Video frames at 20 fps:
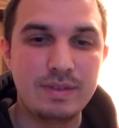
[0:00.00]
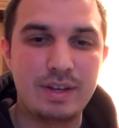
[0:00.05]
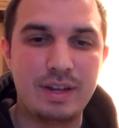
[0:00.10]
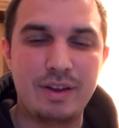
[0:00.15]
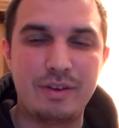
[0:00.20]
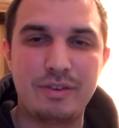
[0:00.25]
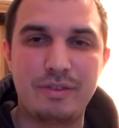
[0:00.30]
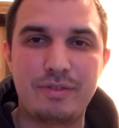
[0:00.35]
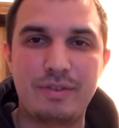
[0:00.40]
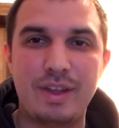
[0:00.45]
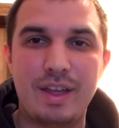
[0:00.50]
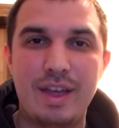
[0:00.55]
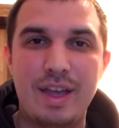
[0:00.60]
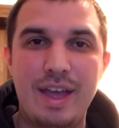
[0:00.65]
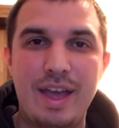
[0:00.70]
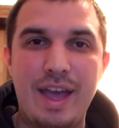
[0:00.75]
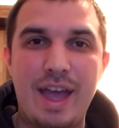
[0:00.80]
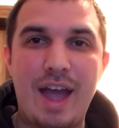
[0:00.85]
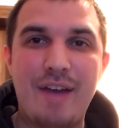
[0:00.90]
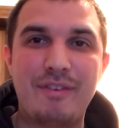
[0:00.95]
you know, just
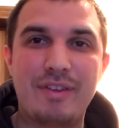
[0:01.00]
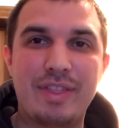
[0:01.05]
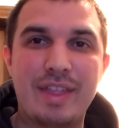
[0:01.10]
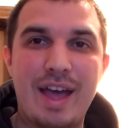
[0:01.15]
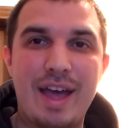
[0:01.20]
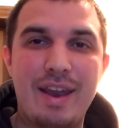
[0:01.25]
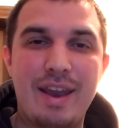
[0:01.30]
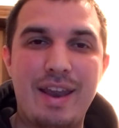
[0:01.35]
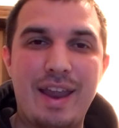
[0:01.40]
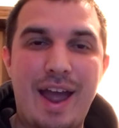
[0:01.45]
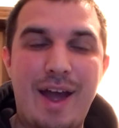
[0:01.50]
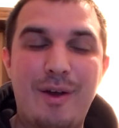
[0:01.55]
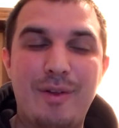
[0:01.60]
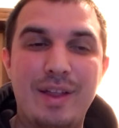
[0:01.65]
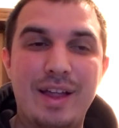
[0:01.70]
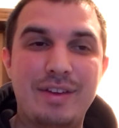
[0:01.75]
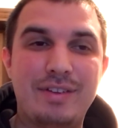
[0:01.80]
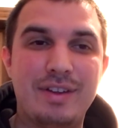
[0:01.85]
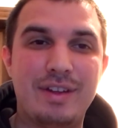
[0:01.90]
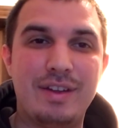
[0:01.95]
having that
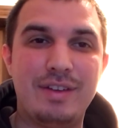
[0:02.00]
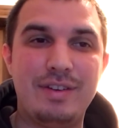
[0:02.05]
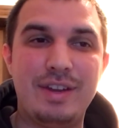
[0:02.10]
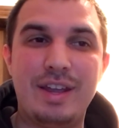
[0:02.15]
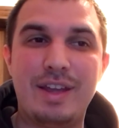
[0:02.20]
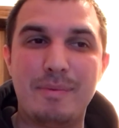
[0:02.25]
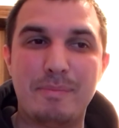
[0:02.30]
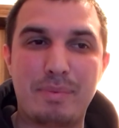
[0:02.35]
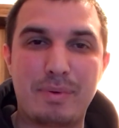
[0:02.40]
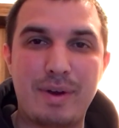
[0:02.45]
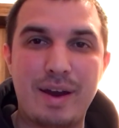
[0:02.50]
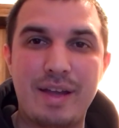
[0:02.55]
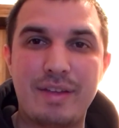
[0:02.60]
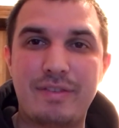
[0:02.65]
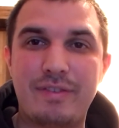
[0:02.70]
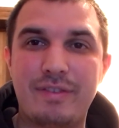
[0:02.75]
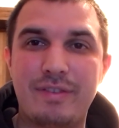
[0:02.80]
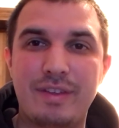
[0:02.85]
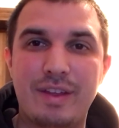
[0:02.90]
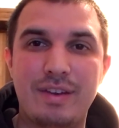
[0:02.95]
outlet to
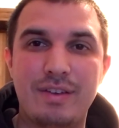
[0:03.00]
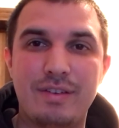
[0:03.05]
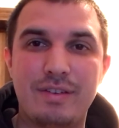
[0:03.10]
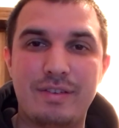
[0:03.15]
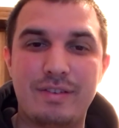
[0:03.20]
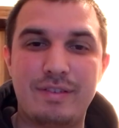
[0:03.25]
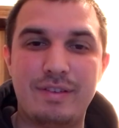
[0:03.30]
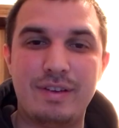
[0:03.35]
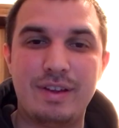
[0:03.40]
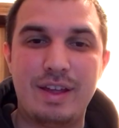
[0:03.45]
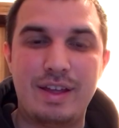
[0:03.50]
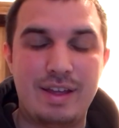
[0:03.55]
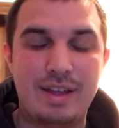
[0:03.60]
decompress and just